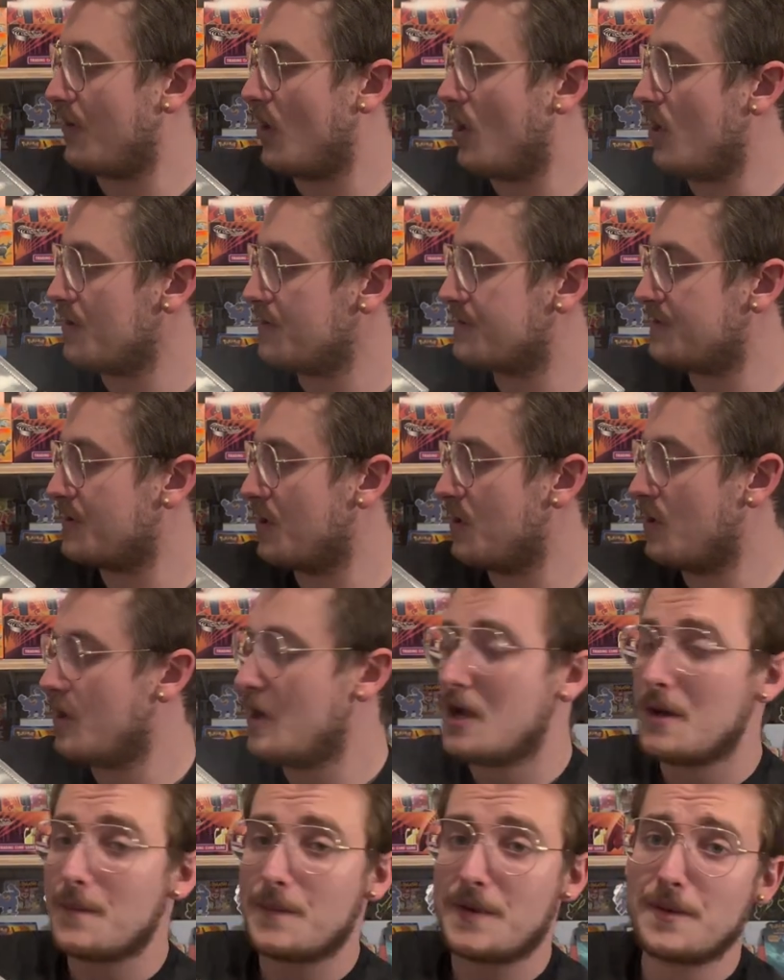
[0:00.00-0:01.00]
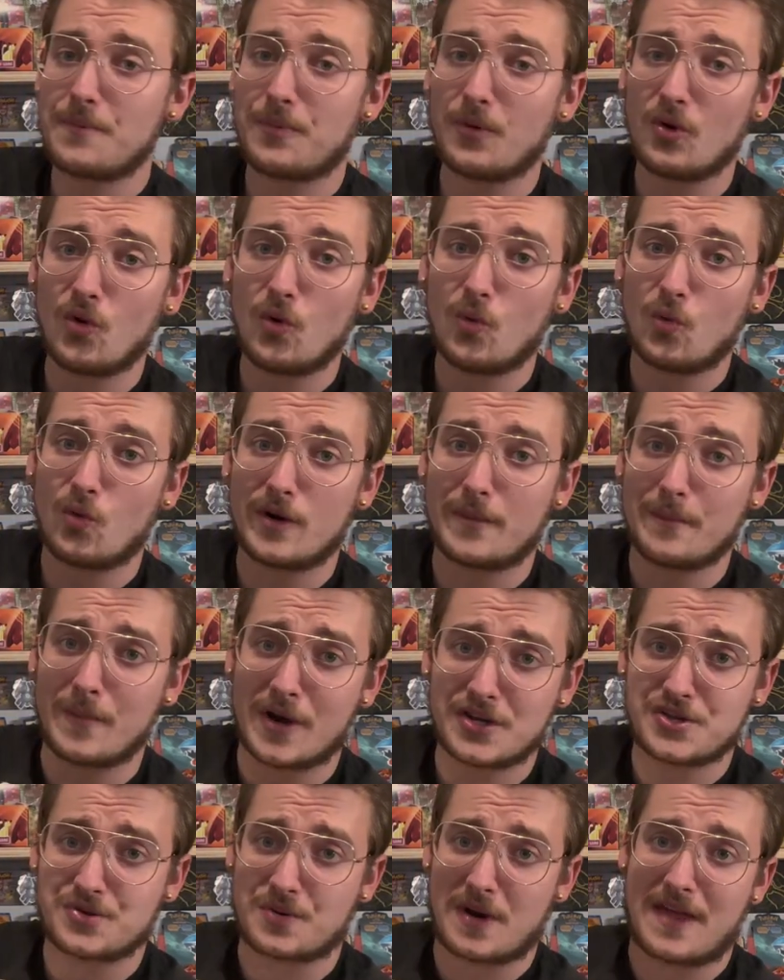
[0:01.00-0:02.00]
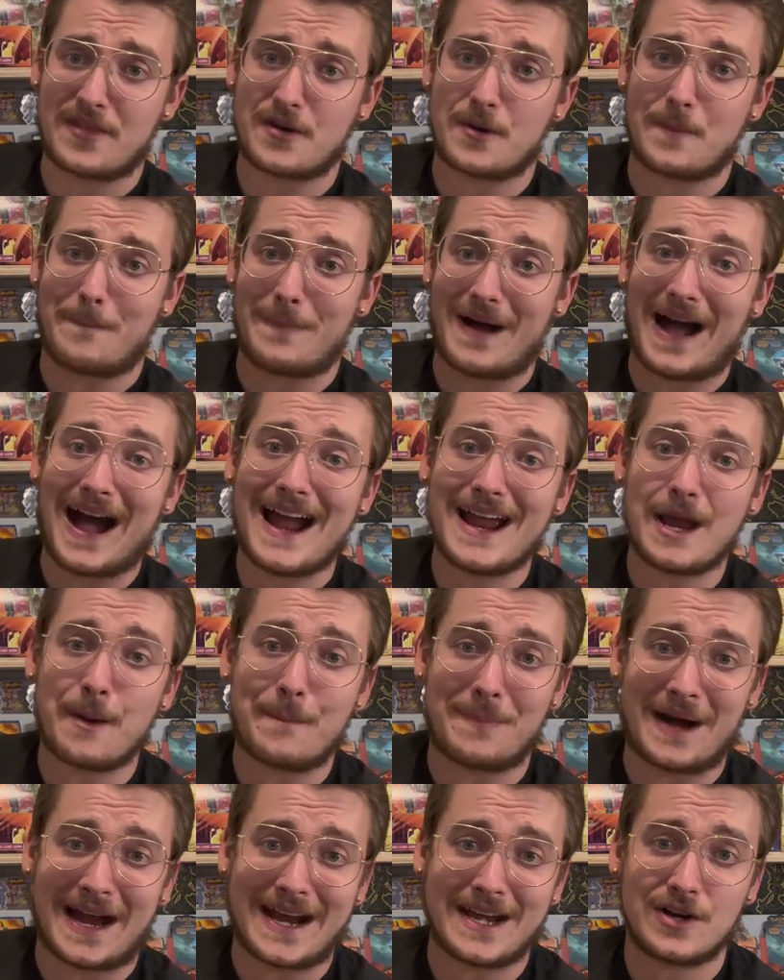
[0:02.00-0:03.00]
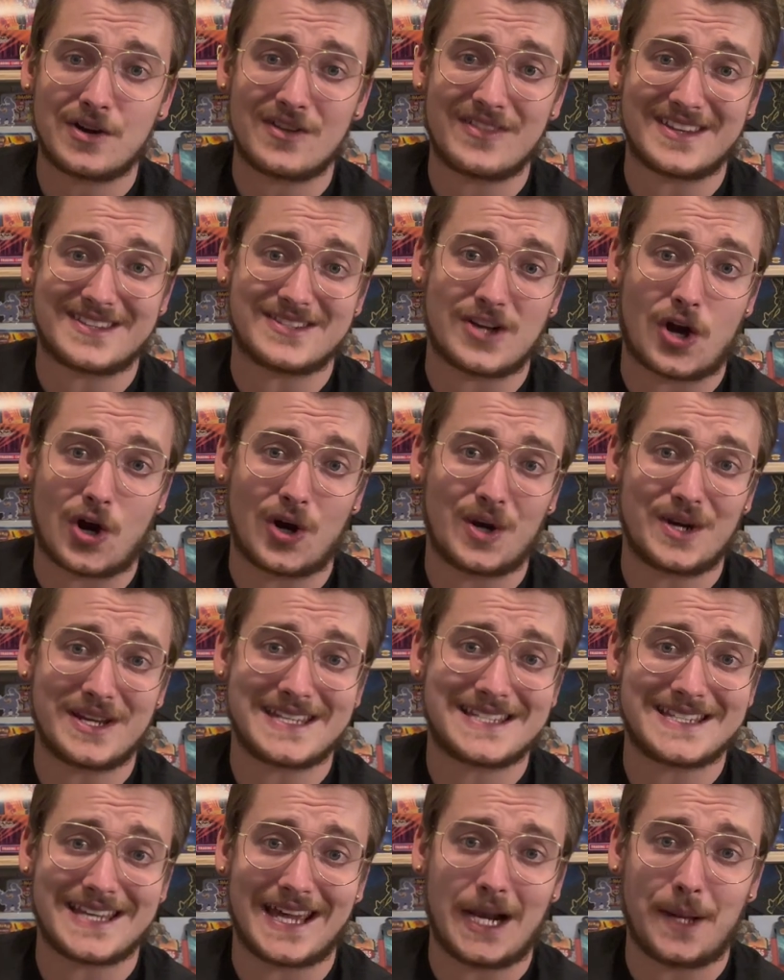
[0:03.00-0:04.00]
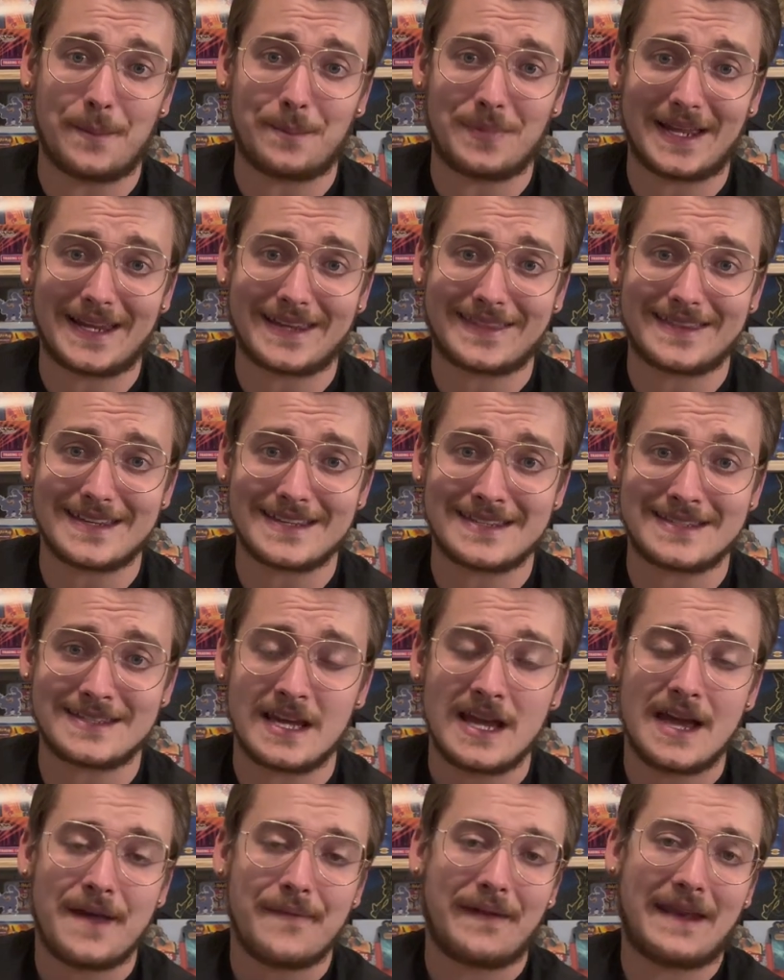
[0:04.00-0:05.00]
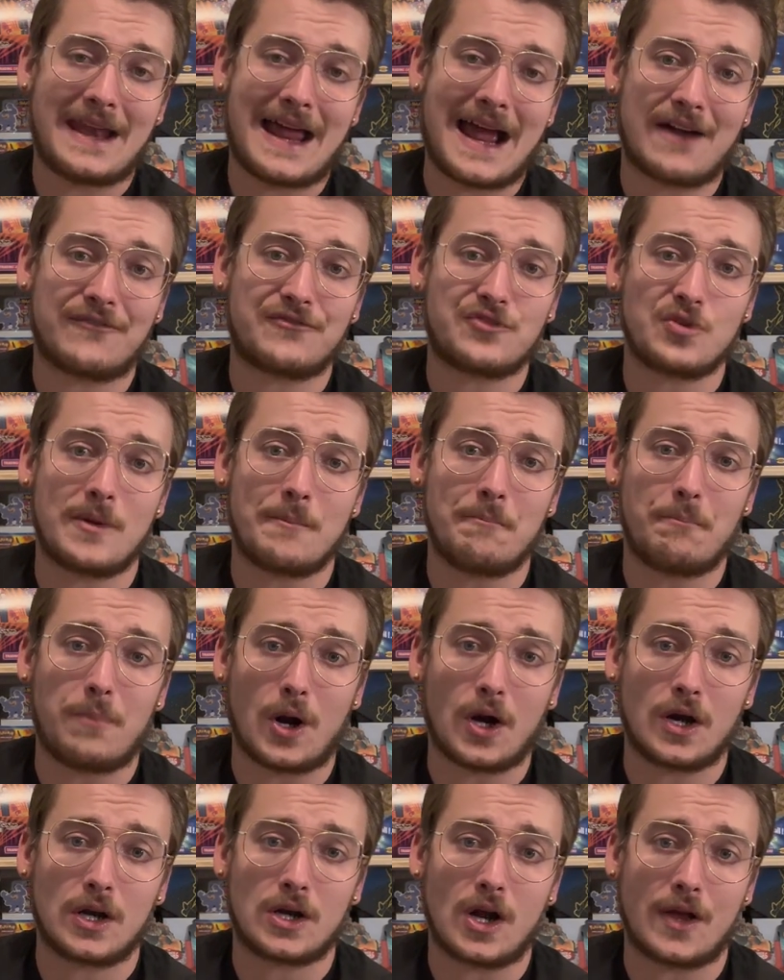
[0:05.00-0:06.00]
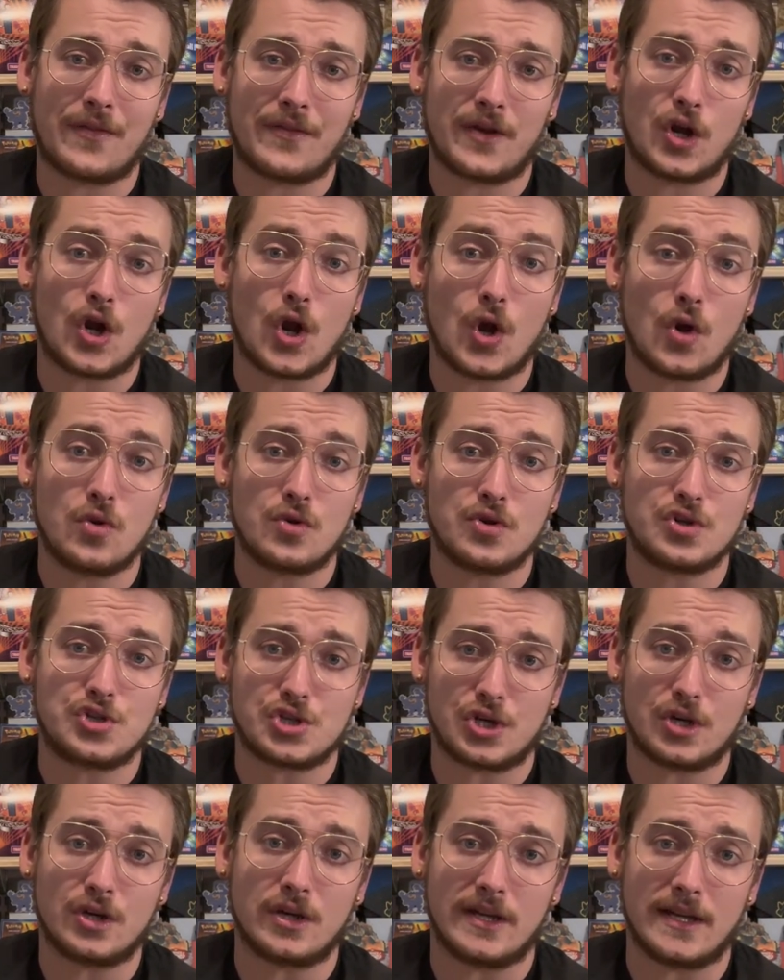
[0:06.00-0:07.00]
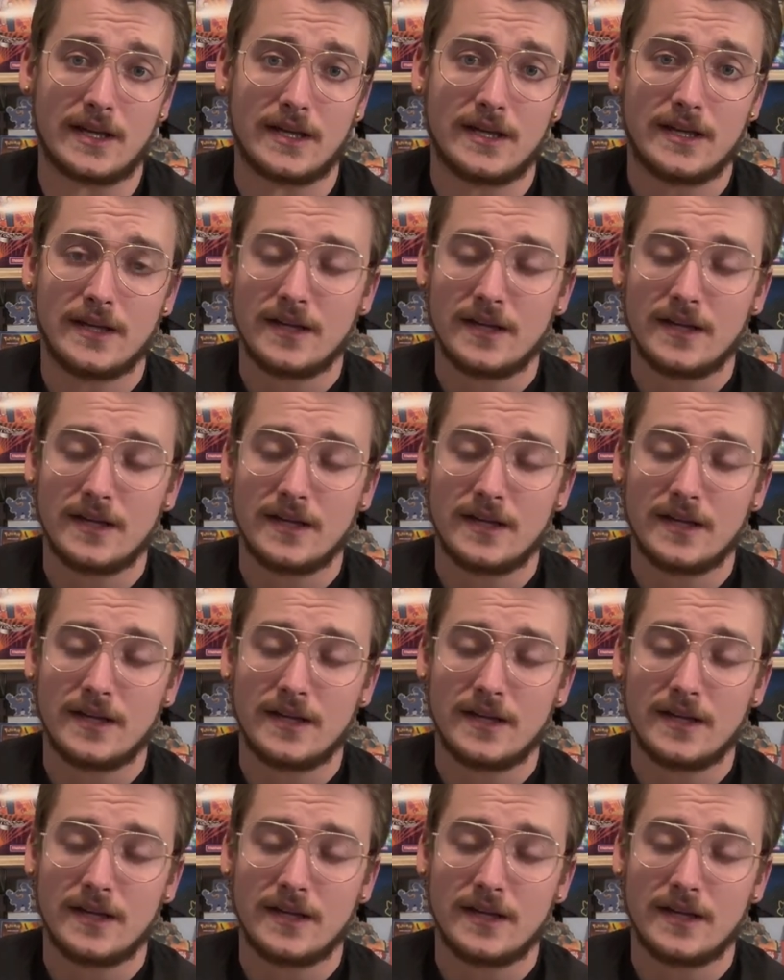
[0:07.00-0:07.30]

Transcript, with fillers: Also, people would much rather buy a binder that's already set up like this than have to embark on their own journey.